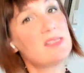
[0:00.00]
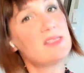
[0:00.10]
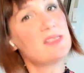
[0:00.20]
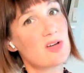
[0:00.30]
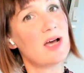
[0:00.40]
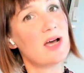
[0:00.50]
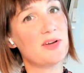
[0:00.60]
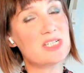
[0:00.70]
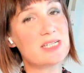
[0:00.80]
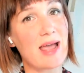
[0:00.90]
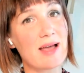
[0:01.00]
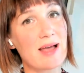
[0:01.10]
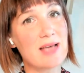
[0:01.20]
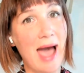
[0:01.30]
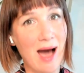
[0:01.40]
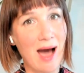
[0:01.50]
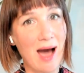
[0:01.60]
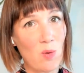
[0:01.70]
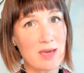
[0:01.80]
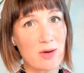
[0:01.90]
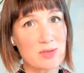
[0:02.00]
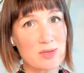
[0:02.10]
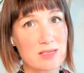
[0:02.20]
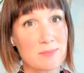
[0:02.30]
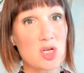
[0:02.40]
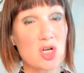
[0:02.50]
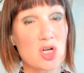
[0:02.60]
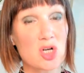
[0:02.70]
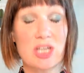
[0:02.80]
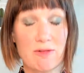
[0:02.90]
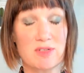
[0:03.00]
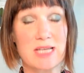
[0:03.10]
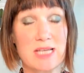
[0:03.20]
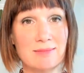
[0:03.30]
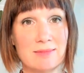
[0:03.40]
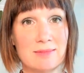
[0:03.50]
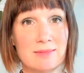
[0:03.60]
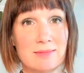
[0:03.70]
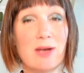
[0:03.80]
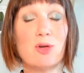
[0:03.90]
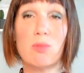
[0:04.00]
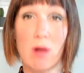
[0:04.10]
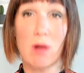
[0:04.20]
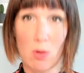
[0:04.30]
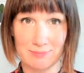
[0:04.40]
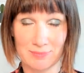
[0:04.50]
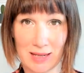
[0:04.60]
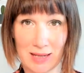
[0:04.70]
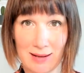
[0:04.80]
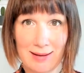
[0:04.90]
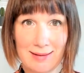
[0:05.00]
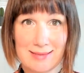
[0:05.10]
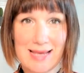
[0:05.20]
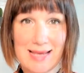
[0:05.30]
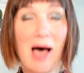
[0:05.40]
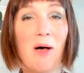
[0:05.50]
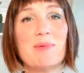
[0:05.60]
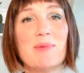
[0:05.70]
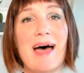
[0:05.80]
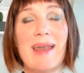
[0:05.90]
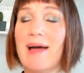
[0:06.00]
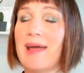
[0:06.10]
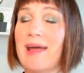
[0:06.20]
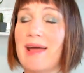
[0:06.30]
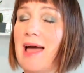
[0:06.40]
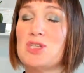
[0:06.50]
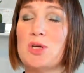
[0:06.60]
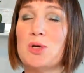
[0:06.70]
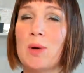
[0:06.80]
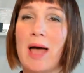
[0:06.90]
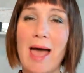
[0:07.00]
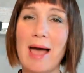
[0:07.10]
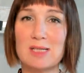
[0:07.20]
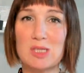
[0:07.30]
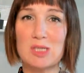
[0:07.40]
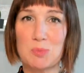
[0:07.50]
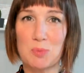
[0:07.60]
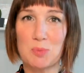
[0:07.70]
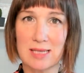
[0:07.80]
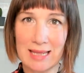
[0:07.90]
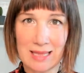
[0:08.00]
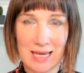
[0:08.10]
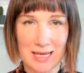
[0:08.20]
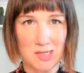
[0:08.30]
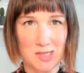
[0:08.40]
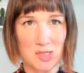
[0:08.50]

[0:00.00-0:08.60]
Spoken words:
let us start to understand how ecosystems are shifting and growing. To help me with that, I have two experts in the